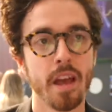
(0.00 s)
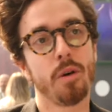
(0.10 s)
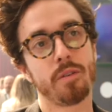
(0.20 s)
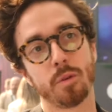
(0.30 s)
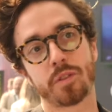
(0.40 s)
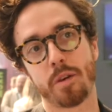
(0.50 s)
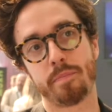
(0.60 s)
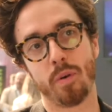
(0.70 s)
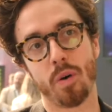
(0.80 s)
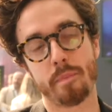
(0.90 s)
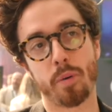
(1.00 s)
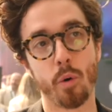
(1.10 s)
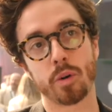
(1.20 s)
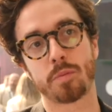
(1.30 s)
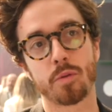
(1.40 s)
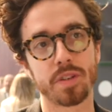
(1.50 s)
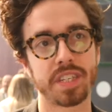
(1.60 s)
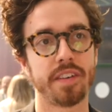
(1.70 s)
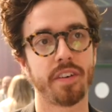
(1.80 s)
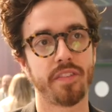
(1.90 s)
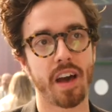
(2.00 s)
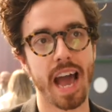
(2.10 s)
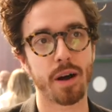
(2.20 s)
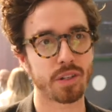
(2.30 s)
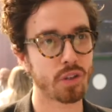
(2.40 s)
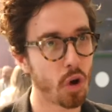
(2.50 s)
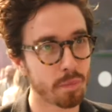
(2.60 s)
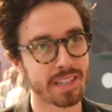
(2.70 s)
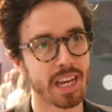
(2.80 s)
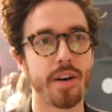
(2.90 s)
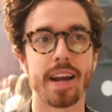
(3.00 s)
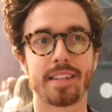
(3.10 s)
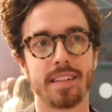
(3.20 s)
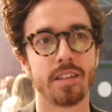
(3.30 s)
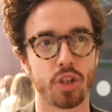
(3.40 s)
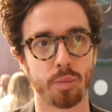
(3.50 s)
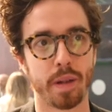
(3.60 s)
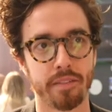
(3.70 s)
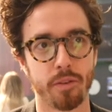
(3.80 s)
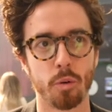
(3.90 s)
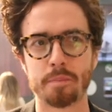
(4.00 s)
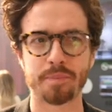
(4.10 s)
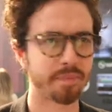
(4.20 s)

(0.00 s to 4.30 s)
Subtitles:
We've also bought a portable receiver for our top tier Axiom Digital platform.